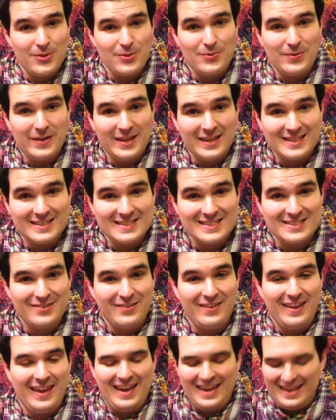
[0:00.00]
the Rings
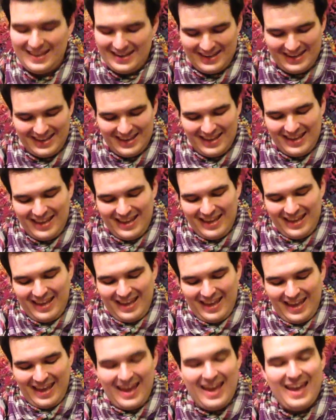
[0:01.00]
fan.
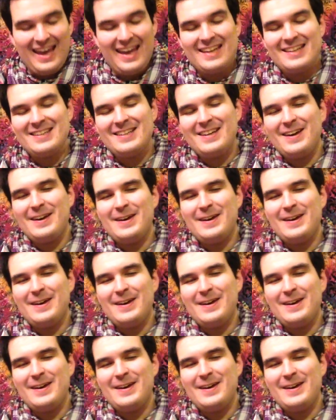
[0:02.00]
And